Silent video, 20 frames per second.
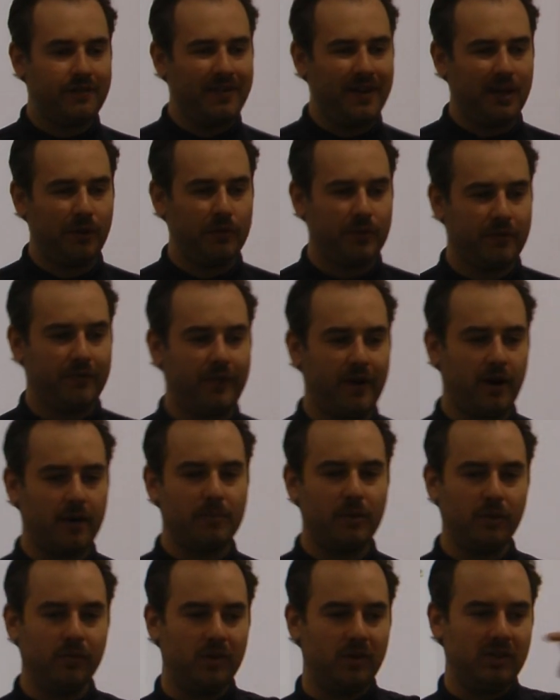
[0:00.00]
the value of that
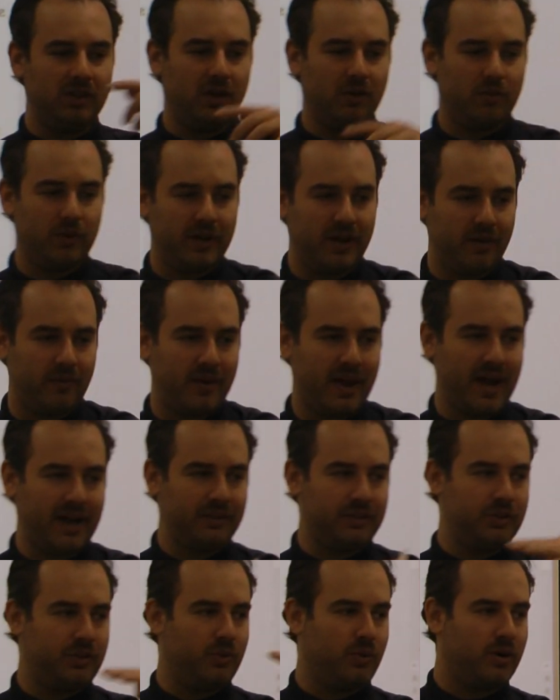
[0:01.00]
variable will
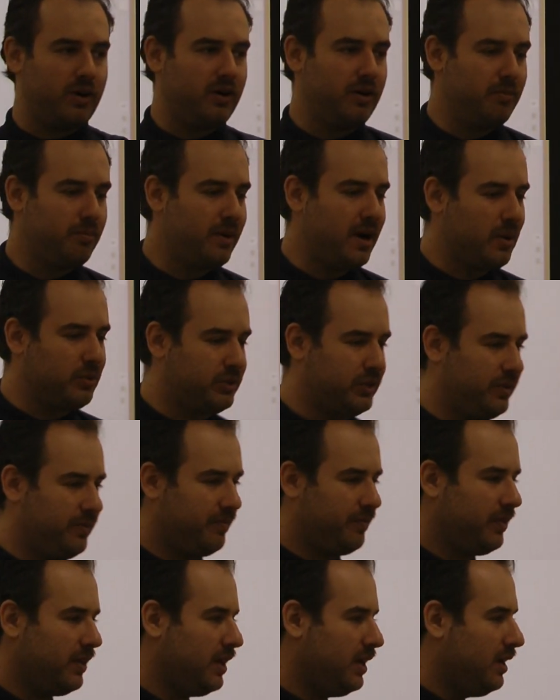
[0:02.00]
redirect your browser.
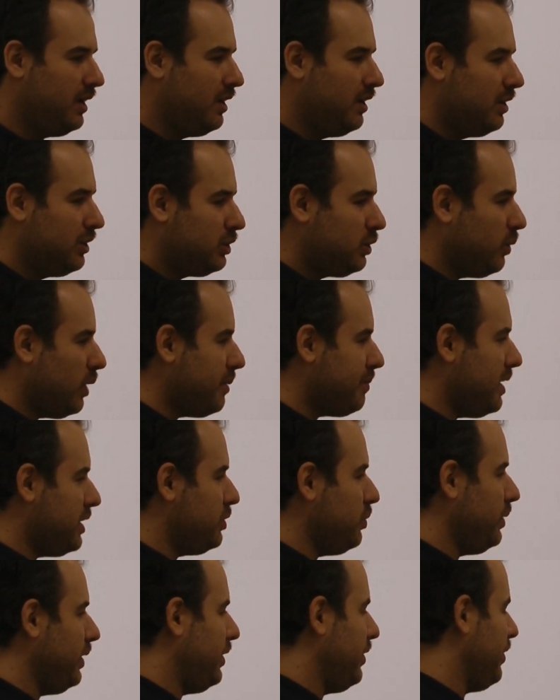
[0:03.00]
So what am I doing